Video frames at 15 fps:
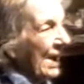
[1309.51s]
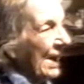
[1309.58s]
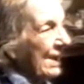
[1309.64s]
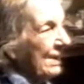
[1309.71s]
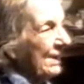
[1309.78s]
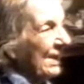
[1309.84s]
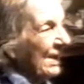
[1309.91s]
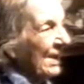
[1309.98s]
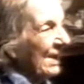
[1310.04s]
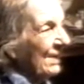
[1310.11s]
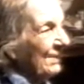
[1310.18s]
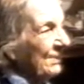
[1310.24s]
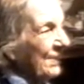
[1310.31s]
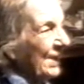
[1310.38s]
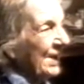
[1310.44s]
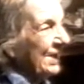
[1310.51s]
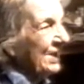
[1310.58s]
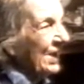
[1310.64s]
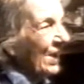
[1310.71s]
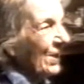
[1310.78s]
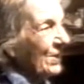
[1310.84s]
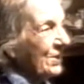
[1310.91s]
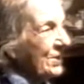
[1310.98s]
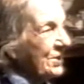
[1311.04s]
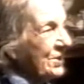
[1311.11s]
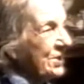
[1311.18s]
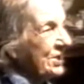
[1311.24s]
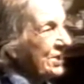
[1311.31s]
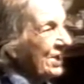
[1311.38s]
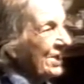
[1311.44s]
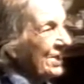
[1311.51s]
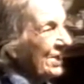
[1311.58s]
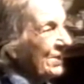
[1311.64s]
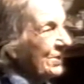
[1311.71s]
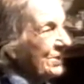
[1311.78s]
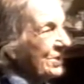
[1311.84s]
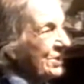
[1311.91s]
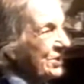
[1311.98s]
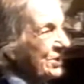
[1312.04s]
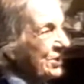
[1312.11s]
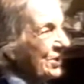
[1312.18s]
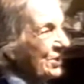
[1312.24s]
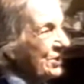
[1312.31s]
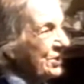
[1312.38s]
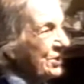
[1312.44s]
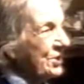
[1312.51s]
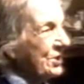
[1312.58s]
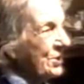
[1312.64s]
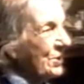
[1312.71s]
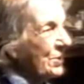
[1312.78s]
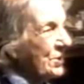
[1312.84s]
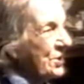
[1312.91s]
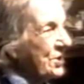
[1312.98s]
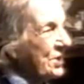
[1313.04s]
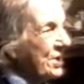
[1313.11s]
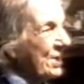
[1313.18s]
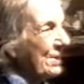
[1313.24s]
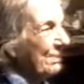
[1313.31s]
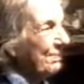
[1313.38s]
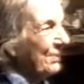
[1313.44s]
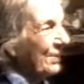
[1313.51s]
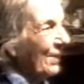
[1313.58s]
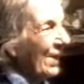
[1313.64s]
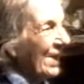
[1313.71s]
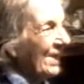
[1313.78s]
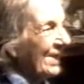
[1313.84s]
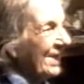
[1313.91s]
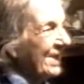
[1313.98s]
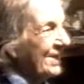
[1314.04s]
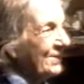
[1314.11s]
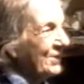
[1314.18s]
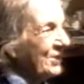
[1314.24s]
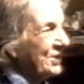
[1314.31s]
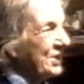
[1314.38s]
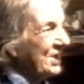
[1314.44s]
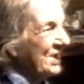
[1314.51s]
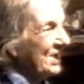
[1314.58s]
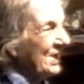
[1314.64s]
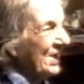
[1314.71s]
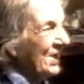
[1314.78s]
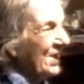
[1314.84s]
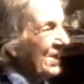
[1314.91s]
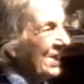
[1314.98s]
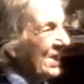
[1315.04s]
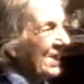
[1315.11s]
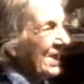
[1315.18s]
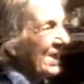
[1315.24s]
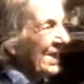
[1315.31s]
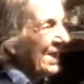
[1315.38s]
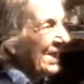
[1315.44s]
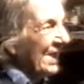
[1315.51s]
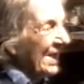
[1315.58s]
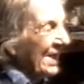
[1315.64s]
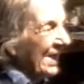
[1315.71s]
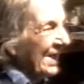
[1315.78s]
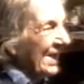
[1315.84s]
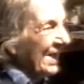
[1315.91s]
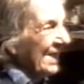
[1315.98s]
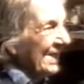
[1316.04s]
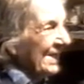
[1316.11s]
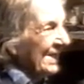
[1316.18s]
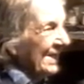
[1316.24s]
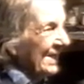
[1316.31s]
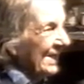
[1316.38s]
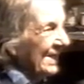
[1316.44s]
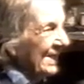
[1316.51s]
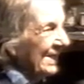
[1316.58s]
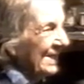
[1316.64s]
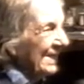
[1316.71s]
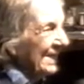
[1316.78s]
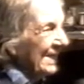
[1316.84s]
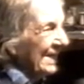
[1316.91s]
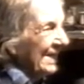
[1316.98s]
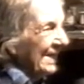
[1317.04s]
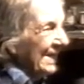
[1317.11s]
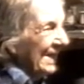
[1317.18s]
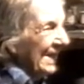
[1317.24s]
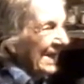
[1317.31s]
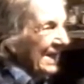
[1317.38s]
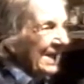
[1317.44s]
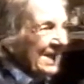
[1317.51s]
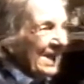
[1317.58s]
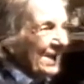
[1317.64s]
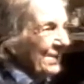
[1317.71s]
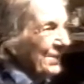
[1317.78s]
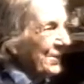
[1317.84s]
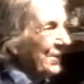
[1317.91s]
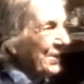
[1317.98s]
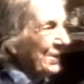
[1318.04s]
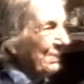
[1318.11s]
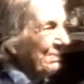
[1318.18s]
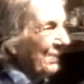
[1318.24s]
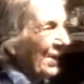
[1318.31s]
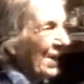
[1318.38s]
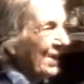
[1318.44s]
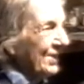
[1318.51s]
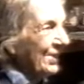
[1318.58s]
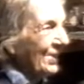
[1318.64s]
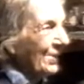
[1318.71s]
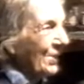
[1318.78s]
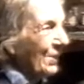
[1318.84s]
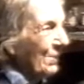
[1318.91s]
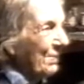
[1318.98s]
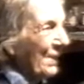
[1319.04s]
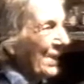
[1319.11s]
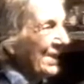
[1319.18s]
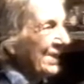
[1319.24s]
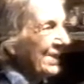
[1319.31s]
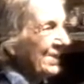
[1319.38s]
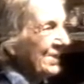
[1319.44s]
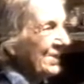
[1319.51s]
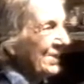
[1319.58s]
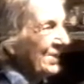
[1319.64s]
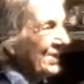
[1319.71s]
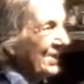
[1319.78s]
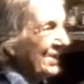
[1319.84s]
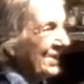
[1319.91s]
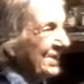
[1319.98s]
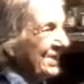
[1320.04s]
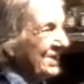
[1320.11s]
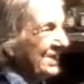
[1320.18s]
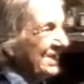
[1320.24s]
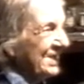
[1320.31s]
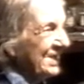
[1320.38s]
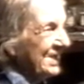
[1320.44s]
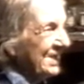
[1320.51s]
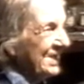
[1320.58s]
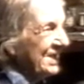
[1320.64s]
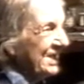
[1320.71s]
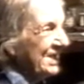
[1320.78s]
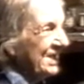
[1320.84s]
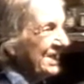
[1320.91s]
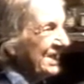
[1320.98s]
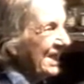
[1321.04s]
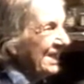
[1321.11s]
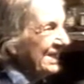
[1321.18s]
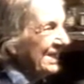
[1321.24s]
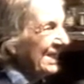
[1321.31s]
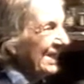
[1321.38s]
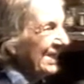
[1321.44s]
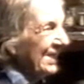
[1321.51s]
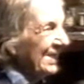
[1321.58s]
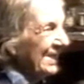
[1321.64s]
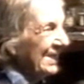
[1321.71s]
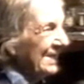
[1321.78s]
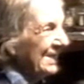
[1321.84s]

Had a big dog that sat on the church doorstep while he was in there, and never did bother nobody or nothing. Just sat there.